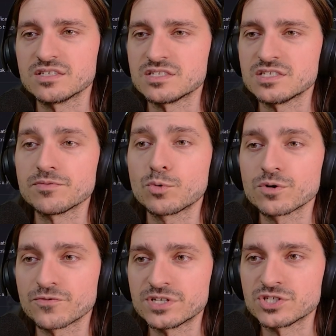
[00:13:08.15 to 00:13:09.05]
This is even
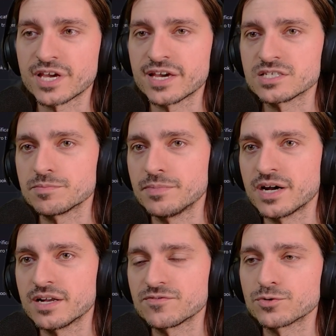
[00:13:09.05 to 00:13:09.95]
more fringe case,
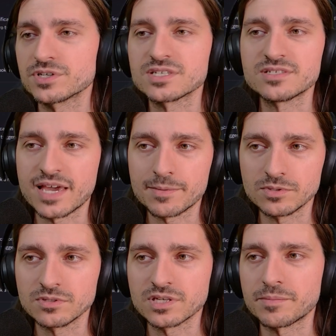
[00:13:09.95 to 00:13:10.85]
but for example,